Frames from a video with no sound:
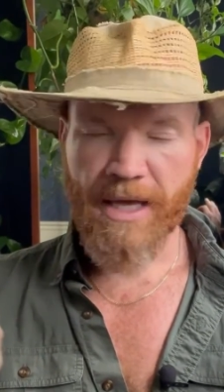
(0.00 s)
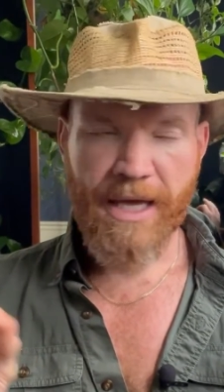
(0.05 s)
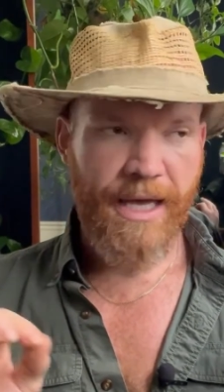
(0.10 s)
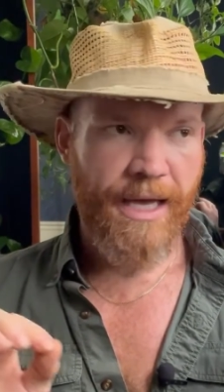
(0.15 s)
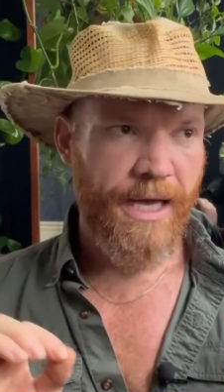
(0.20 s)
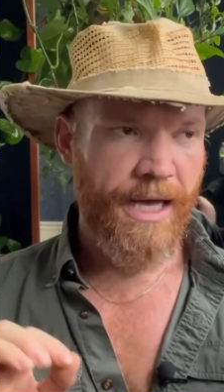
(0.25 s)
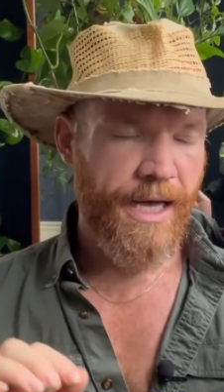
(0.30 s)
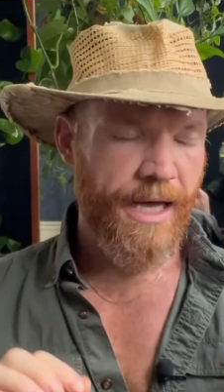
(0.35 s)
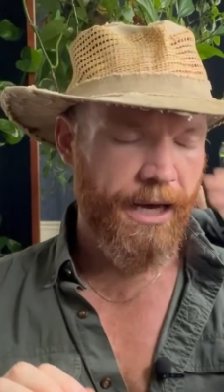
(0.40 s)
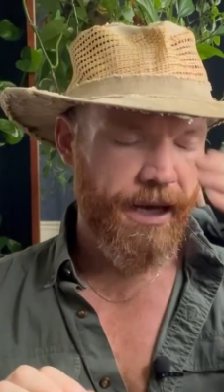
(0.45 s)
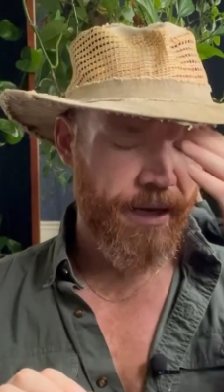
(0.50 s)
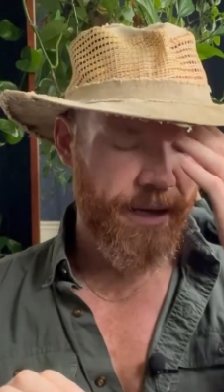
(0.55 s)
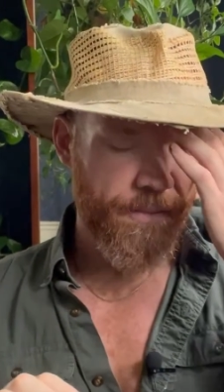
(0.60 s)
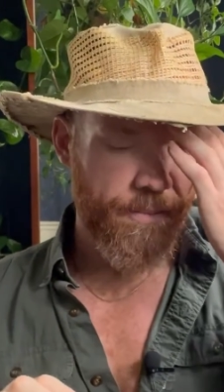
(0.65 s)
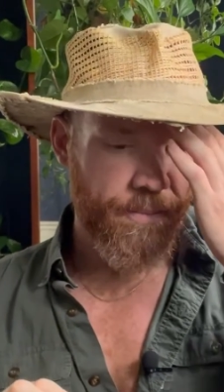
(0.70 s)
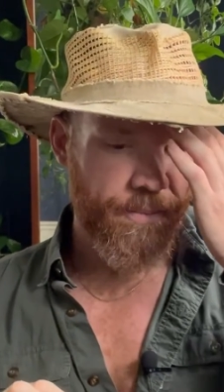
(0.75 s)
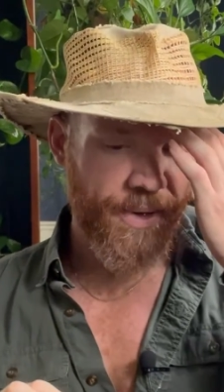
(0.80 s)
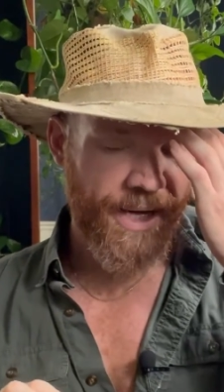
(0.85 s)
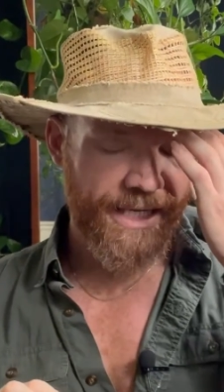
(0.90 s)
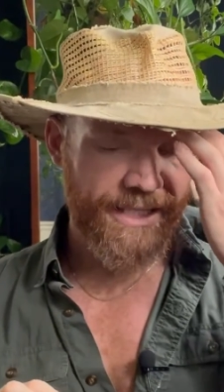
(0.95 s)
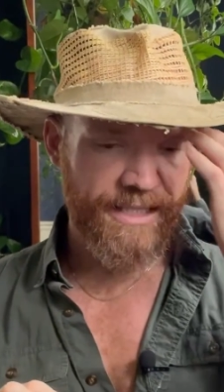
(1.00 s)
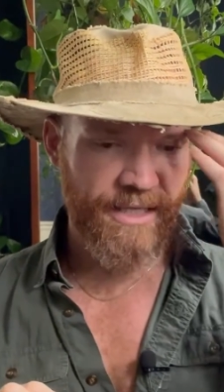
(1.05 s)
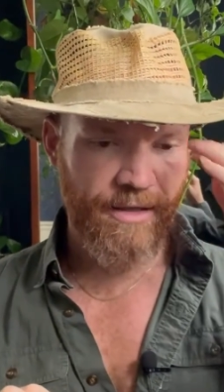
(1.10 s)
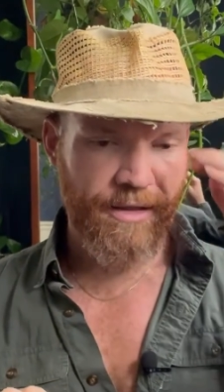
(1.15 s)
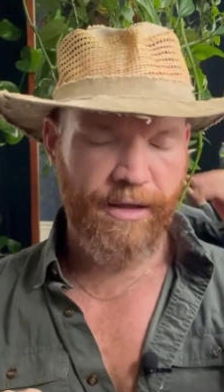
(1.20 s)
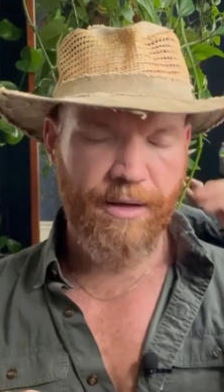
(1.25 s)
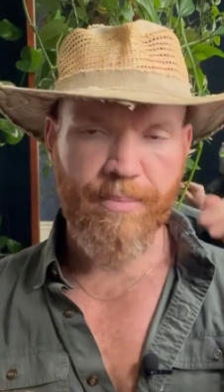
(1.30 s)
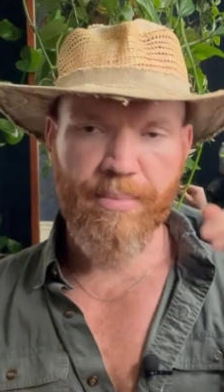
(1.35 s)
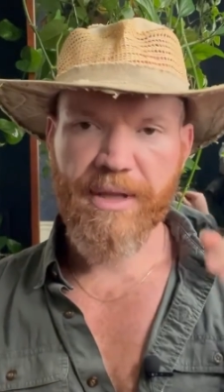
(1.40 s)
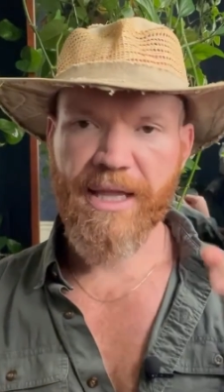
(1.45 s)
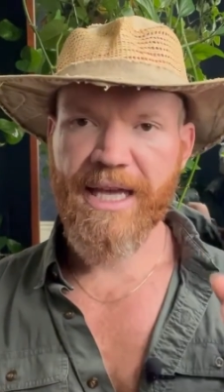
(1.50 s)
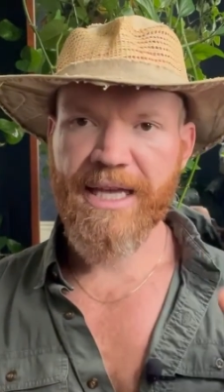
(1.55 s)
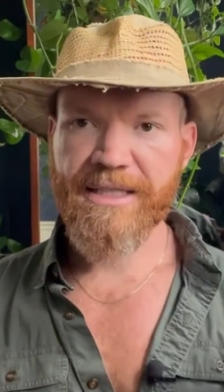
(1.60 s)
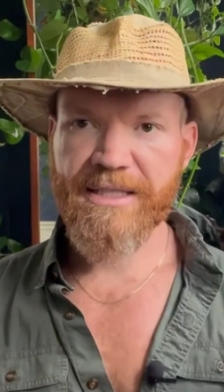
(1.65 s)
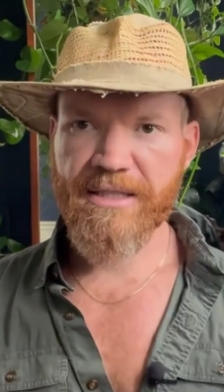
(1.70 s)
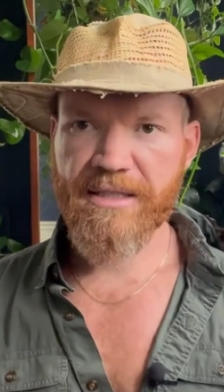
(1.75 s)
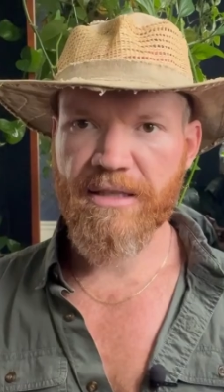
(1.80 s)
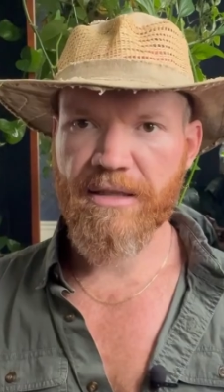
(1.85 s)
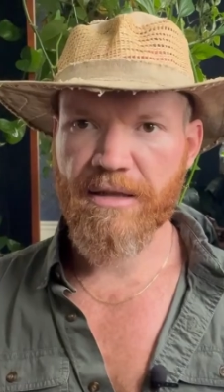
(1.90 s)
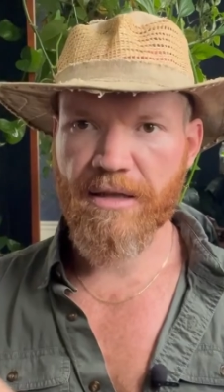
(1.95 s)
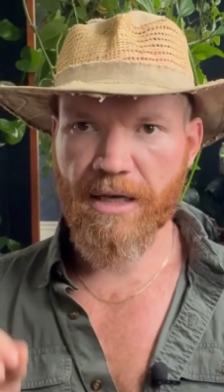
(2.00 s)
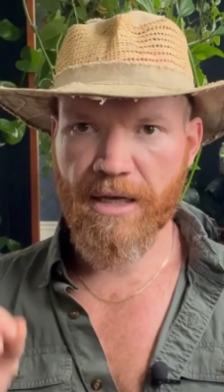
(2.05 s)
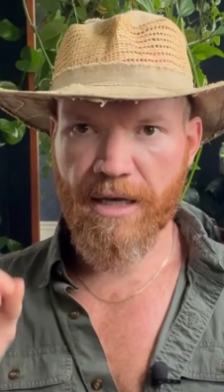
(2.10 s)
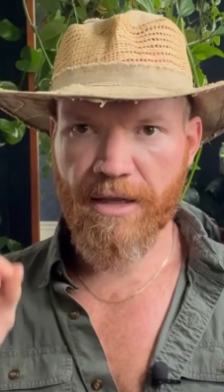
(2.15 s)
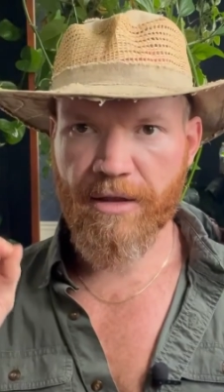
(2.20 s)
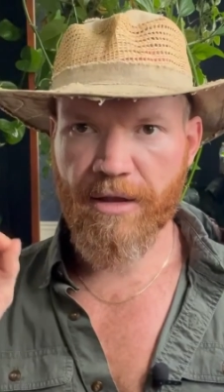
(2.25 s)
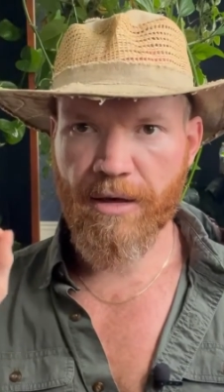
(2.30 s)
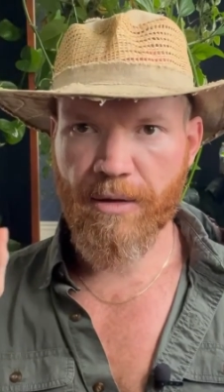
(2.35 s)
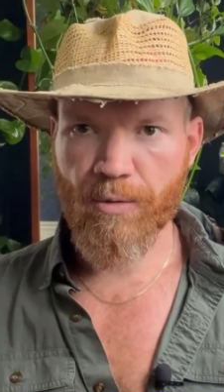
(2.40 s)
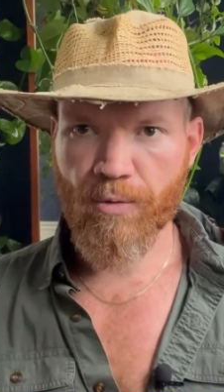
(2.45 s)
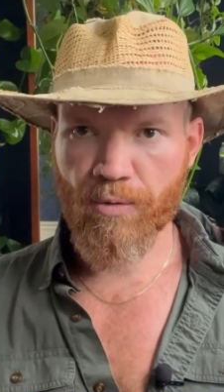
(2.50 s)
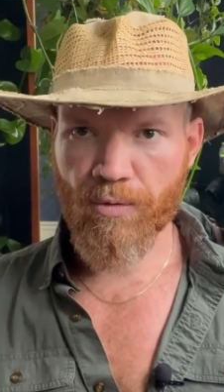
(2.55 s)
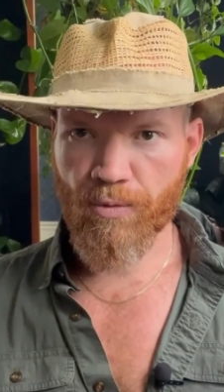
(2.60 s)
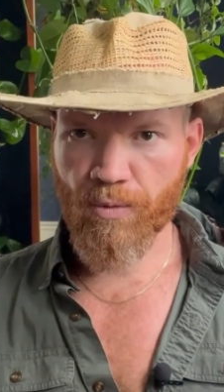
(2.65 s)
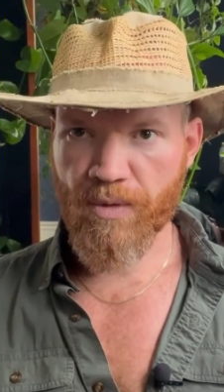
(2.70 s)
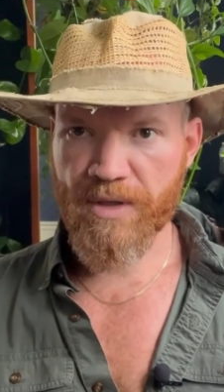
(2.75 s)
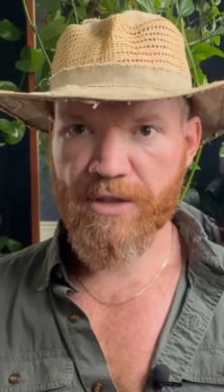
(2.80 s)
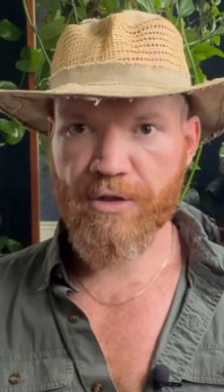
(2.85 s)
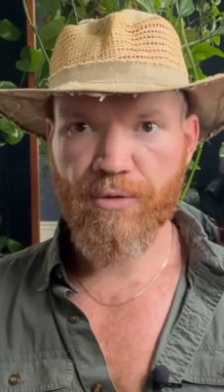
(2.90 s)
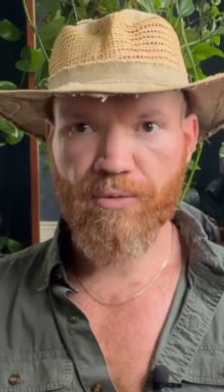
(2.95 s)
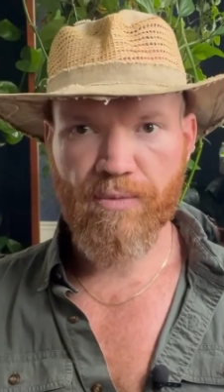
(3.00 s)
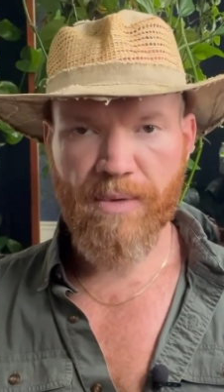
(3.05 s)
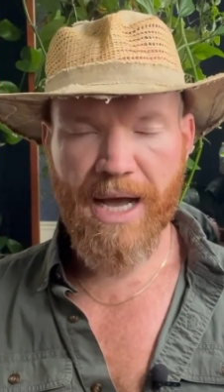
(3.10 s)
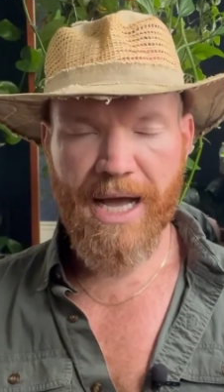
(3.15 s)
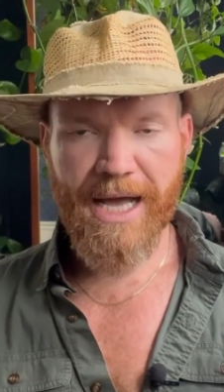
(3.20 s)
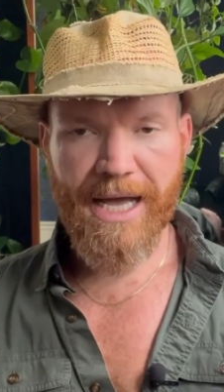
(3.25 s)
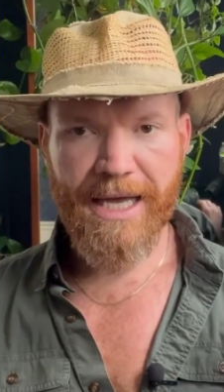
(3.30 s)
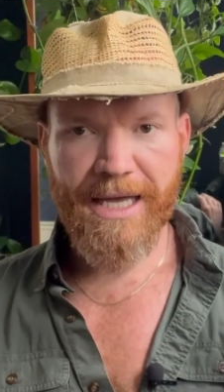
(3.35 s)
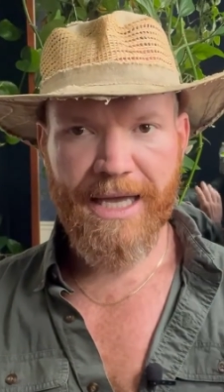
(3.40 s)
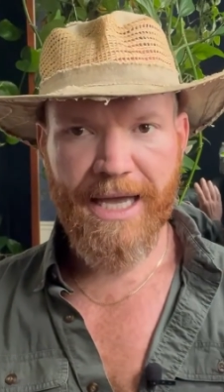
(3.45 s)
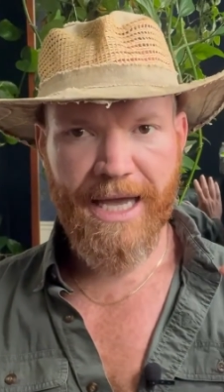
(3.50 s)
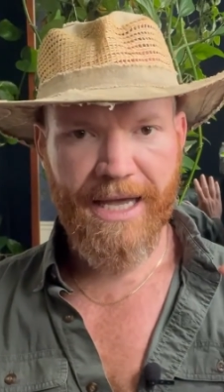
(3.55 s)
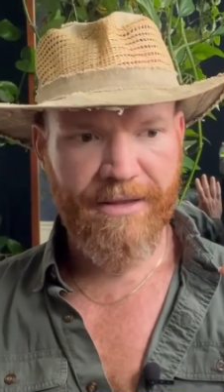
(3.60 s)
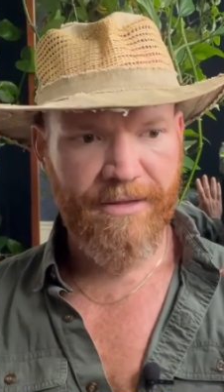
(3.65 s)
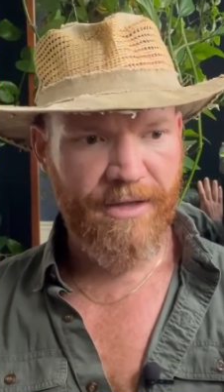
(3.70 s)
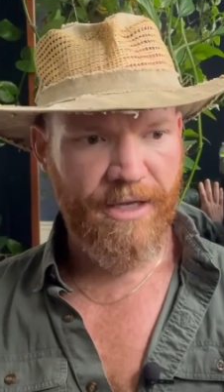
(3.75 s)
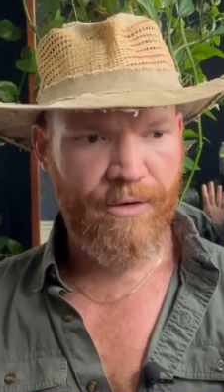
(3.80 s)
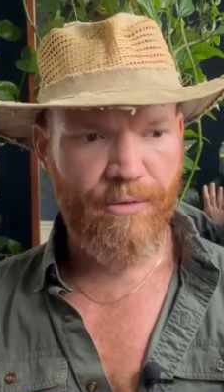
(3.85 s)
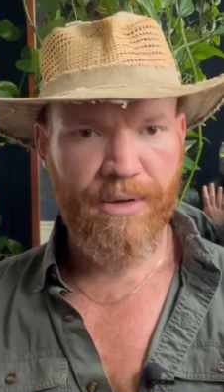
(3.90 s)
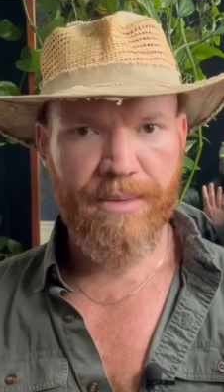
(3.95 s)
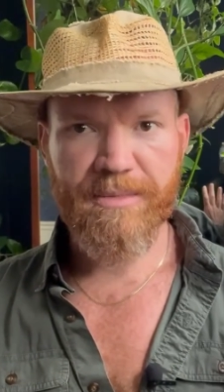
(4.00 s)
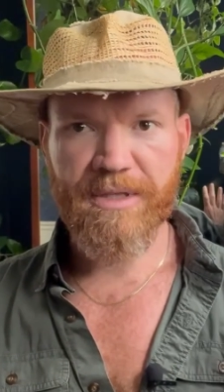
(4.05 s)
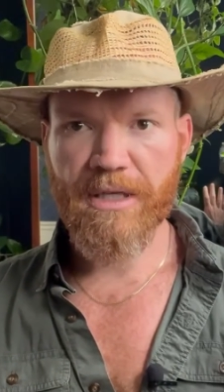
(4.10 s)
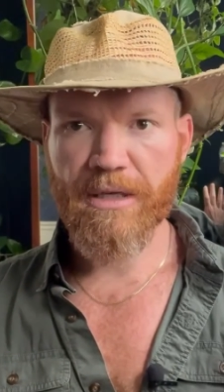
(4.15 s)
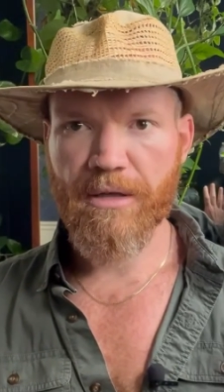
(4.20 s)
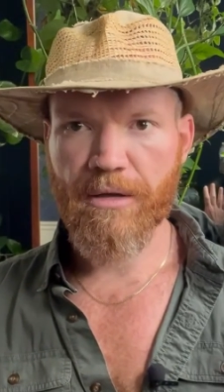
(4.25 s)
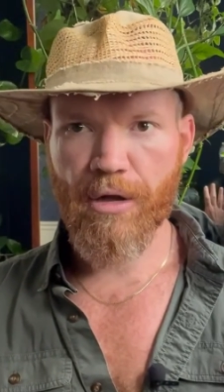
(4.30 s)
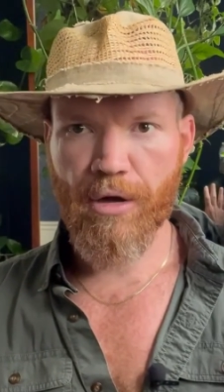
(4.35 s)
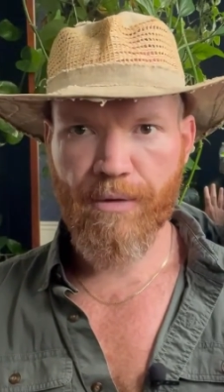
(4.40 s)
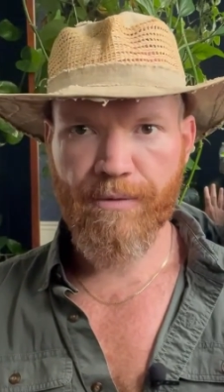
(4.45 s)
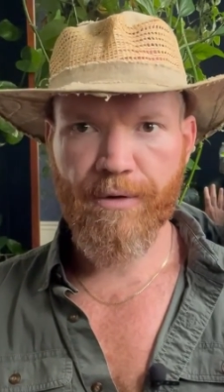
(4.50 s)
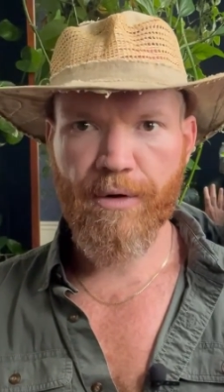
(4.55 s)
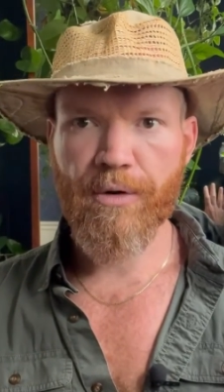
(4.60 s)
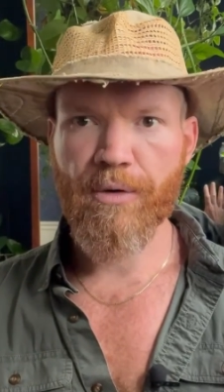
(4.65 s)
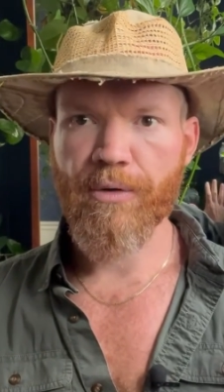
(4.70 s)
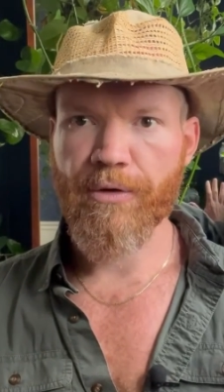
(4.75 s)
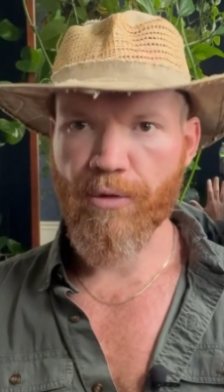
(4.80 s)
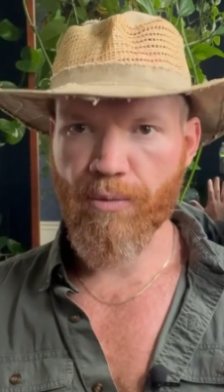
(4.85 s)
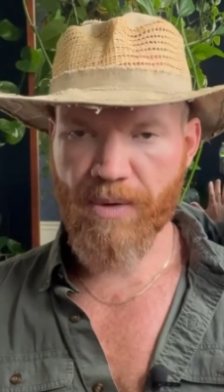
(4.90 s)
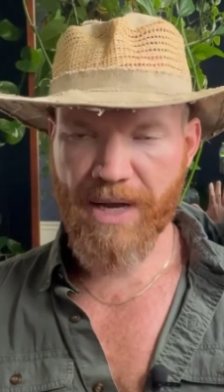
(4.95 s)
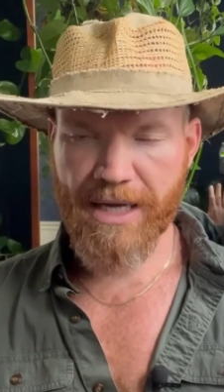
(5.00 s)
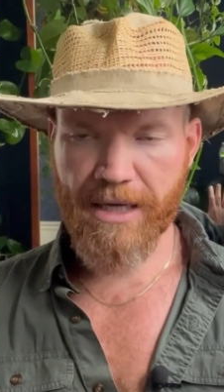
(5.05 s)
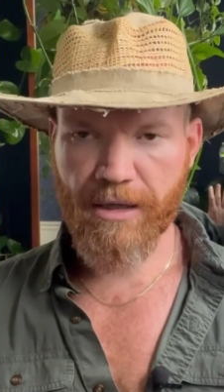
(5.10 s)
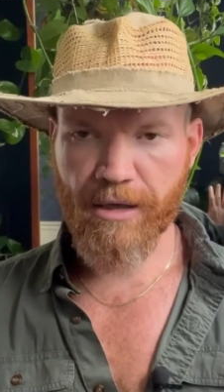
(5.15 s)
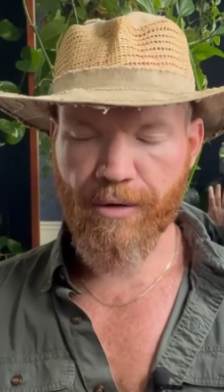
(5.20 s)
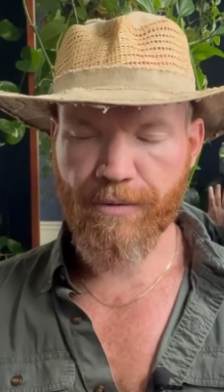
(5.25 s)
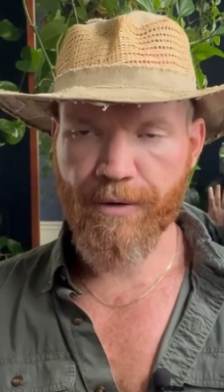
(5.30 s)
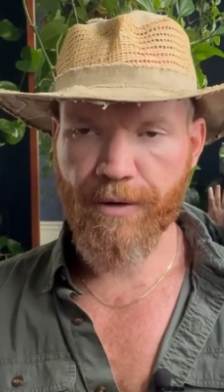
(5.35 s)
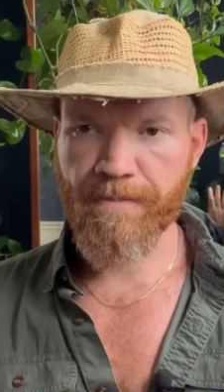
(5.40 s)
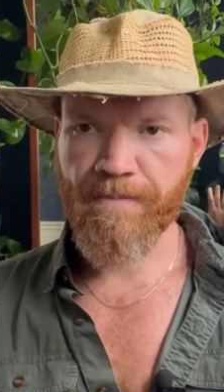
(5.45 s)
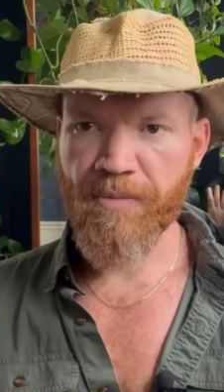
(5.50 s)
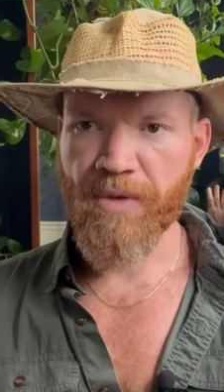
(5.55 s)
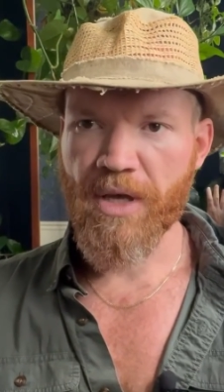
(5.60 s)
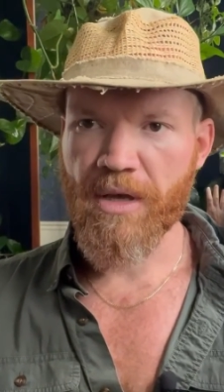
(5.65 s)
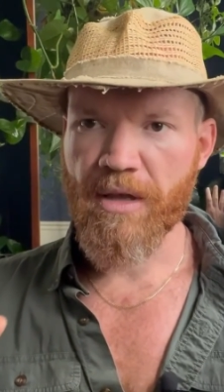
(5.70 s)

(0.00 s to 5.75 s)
But the plants, the winter rye and the crimson clover or the red clover,